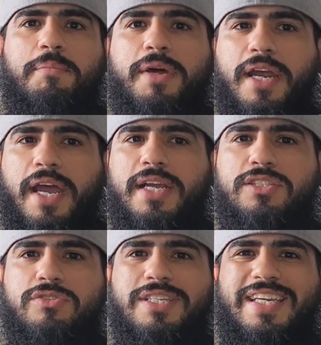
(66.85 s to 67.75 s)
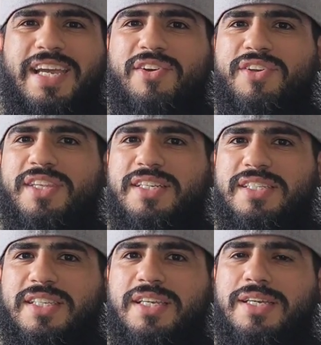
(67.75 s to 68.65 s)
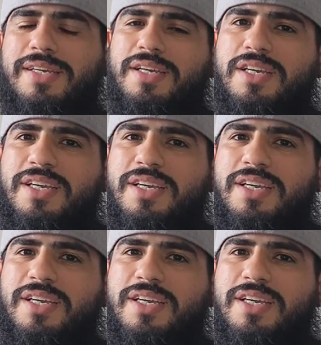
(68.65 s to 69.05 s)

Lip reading: But I actually carry this thing,